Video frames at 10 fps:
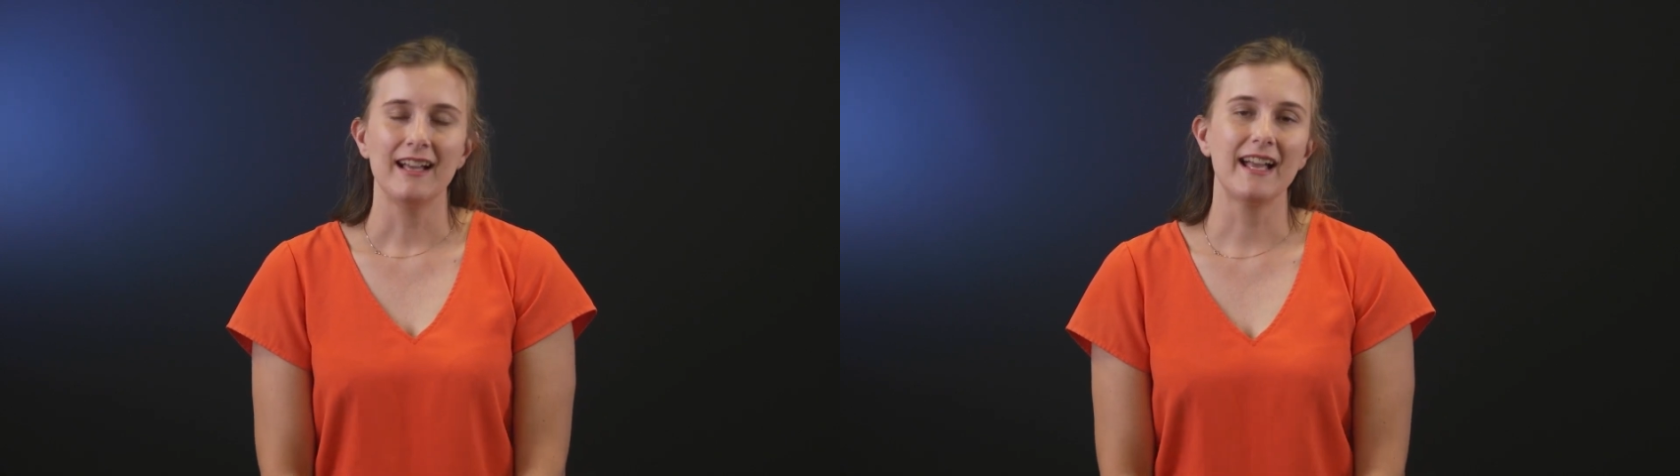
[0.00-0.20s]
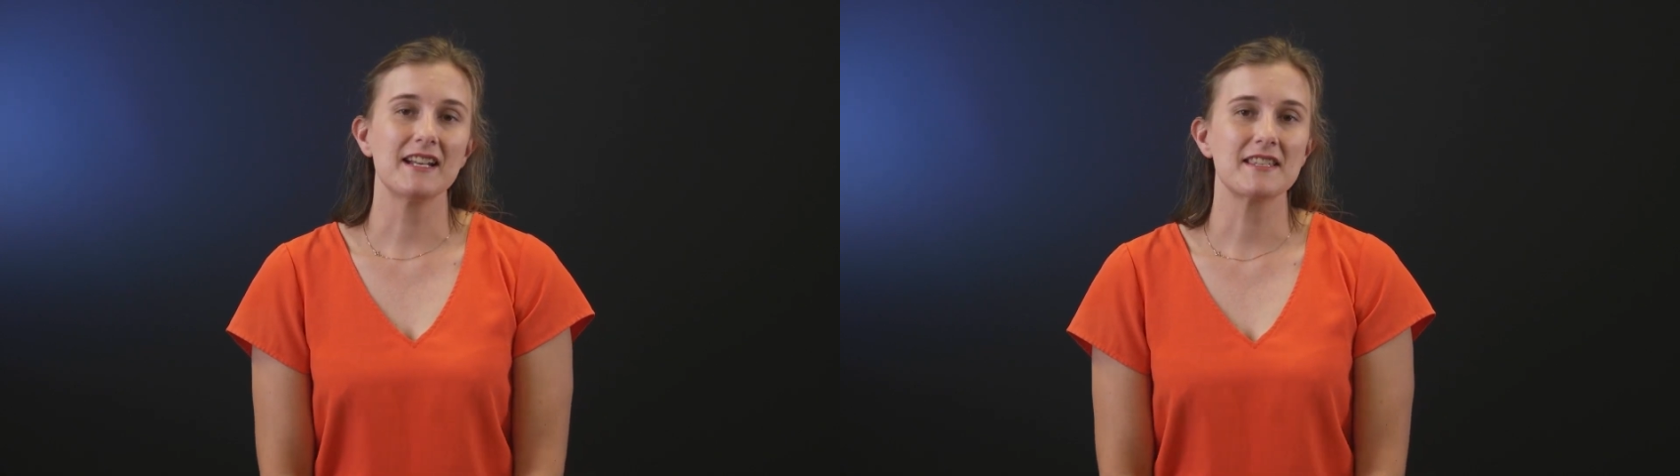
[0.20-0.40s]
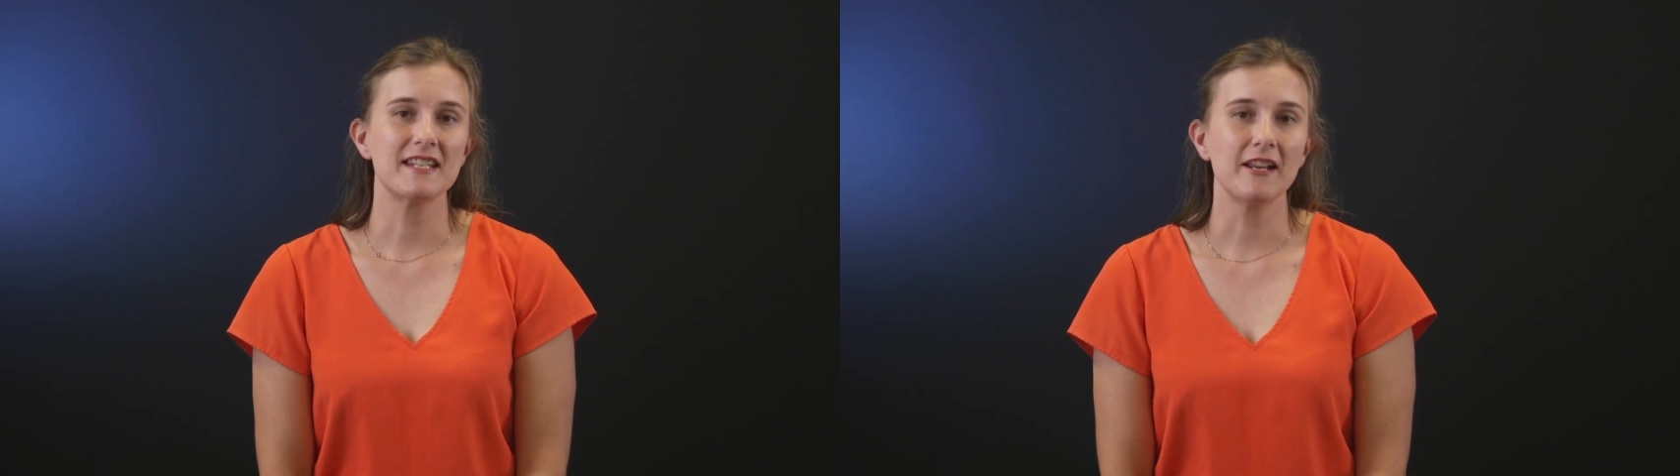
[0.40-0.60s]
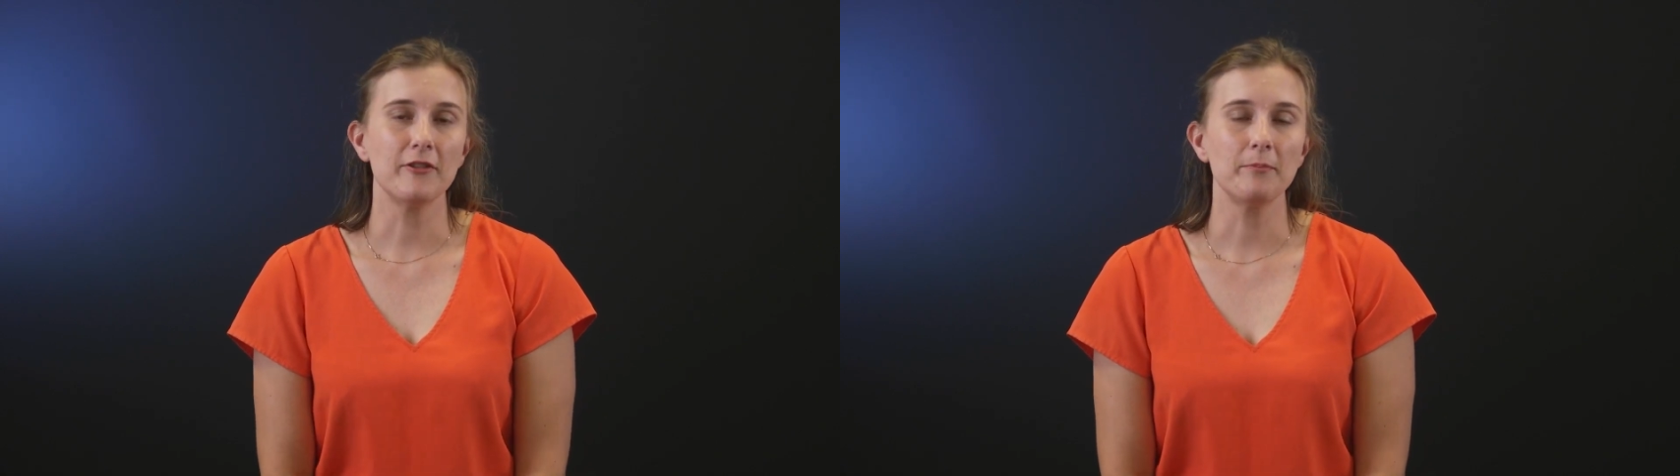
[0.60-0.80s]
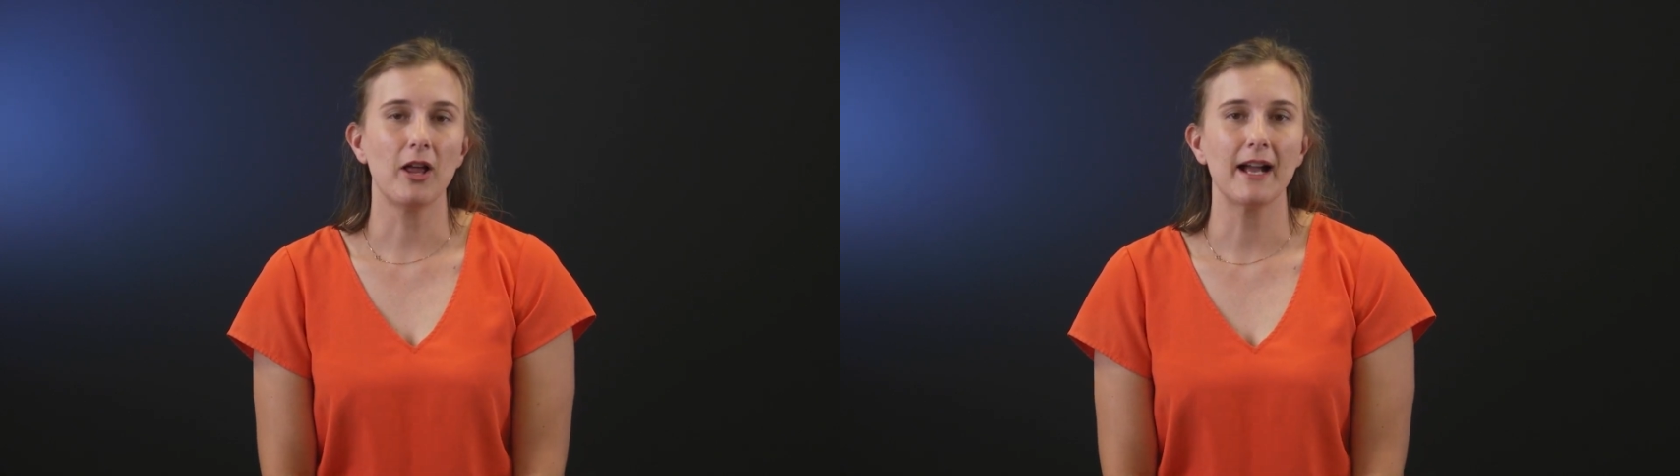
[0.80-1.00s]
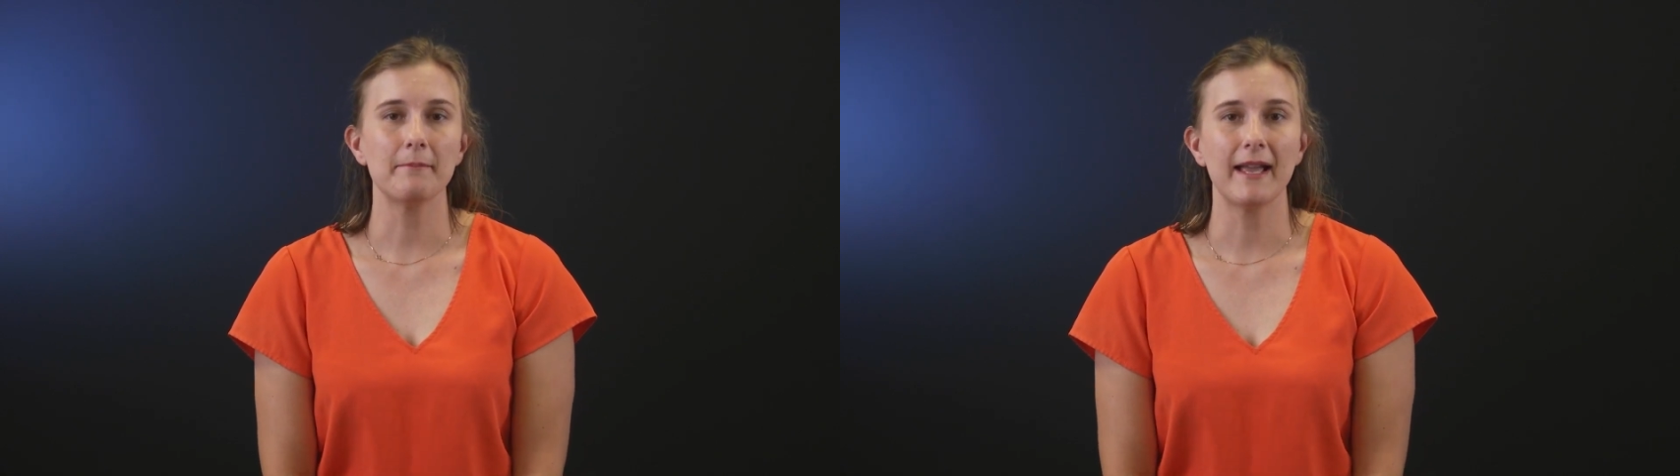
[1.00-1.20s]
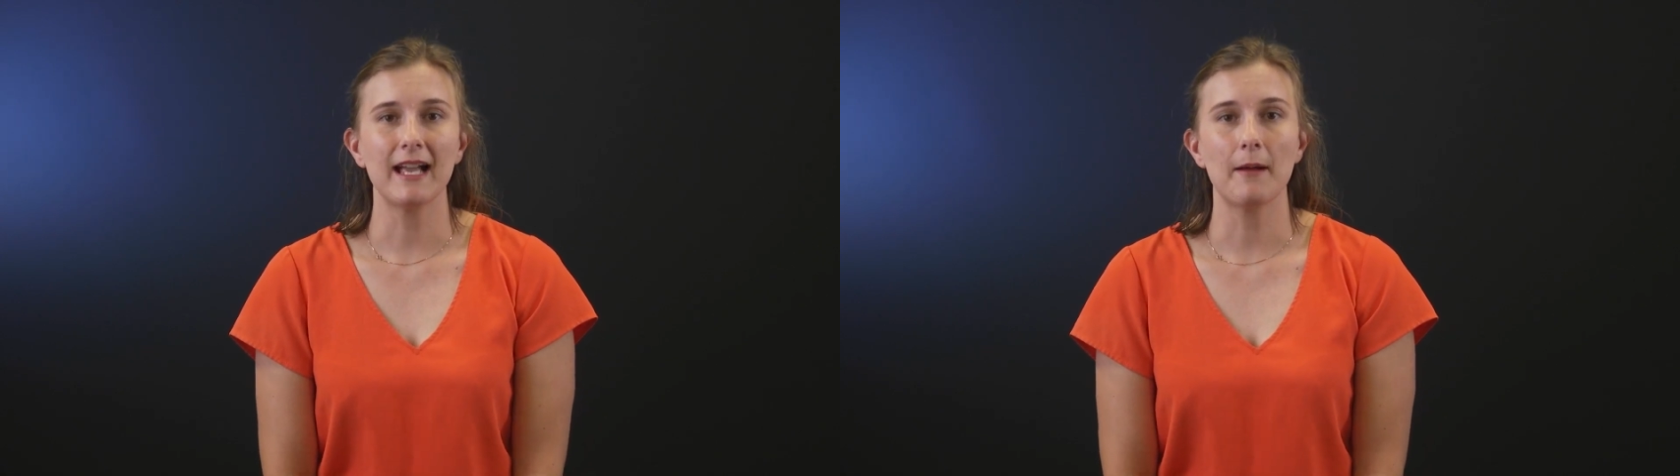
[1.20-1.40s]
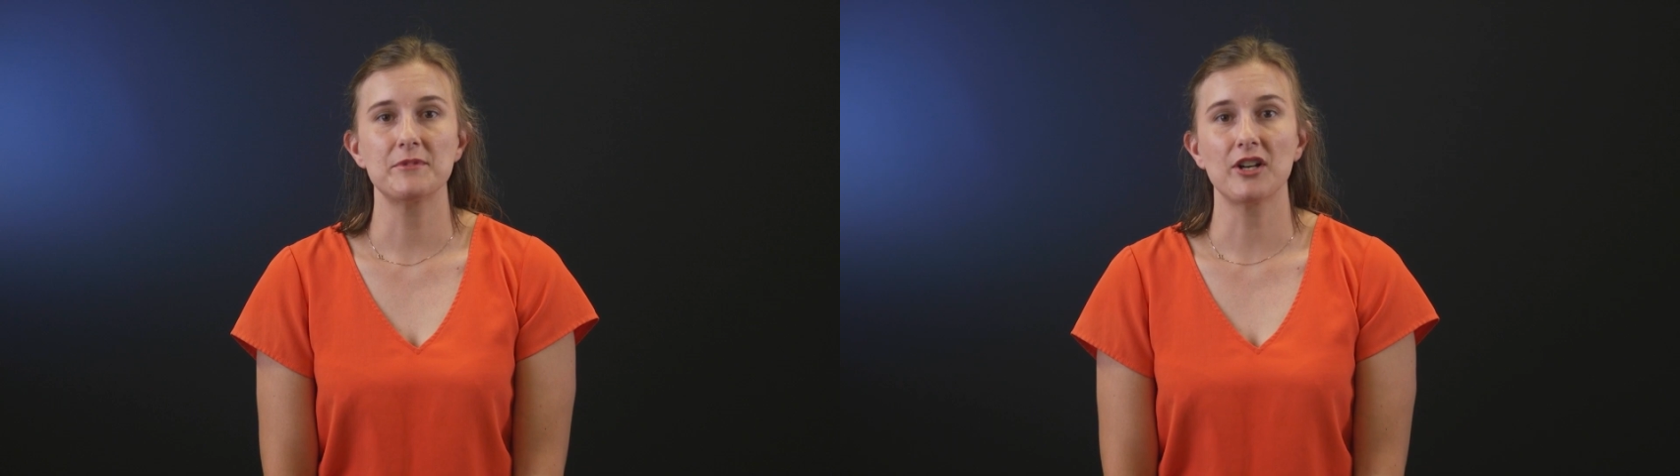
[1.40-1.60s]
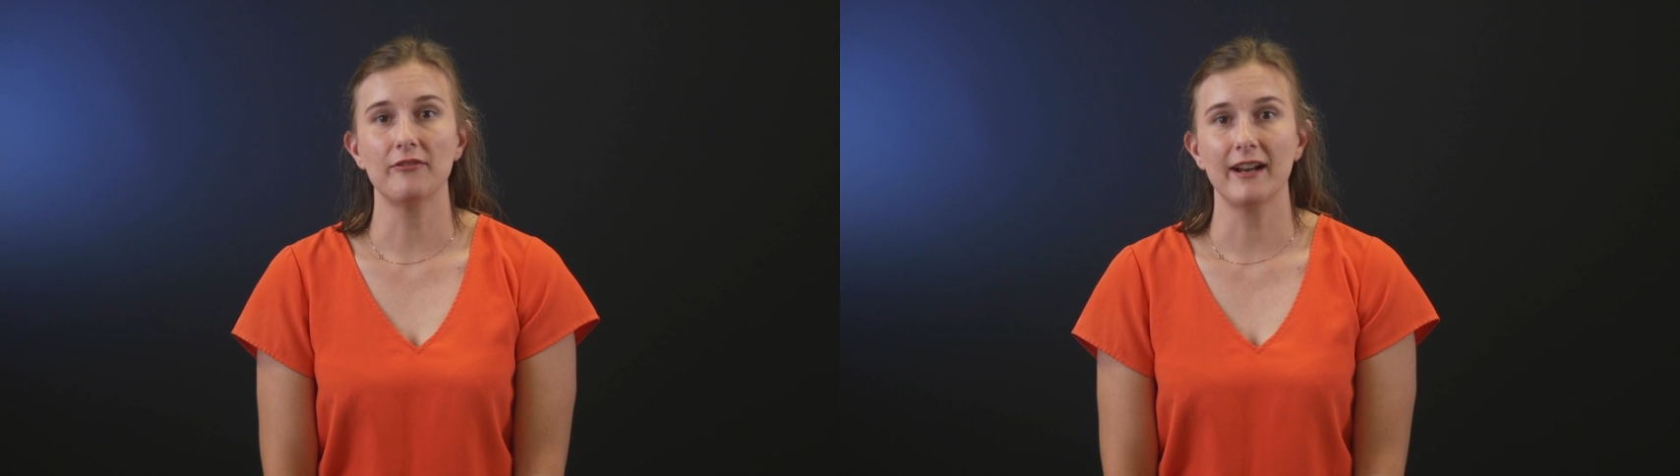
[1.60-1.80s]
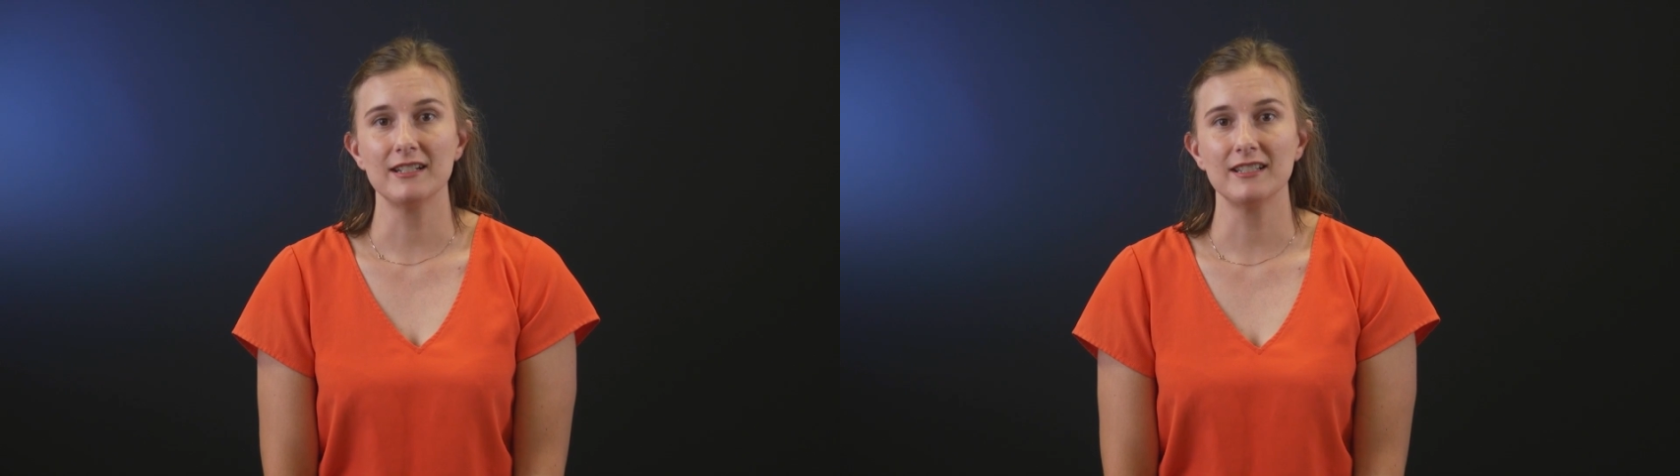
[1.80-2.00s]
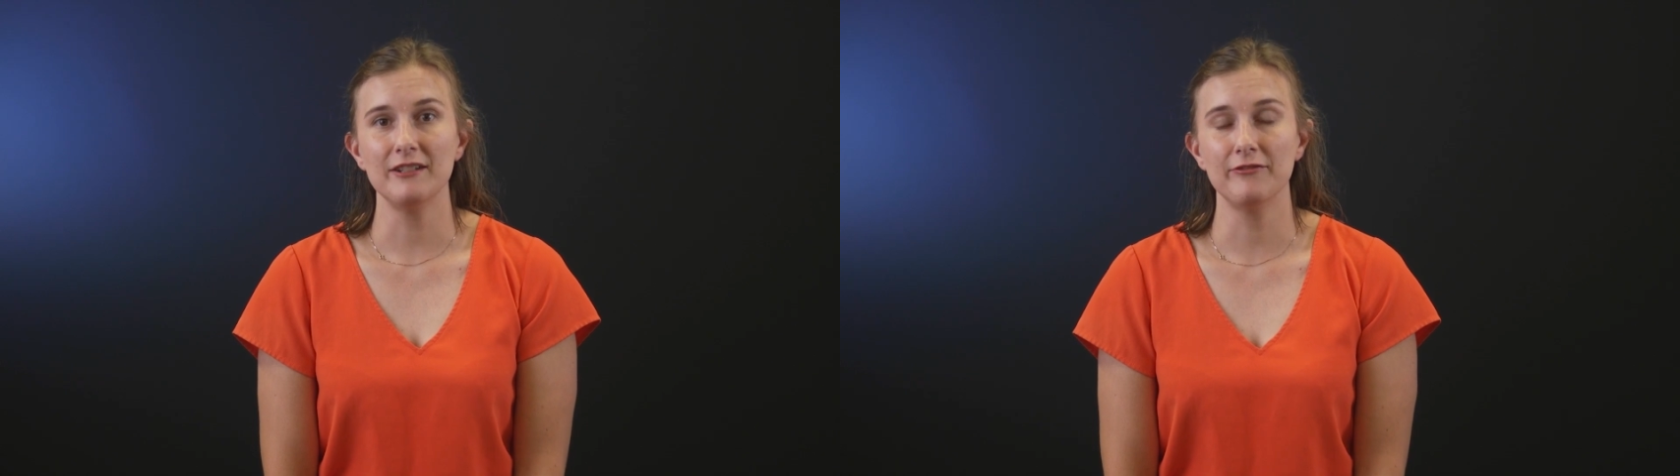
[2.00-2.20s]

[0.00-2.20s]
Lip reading: And instead of applying makeup directly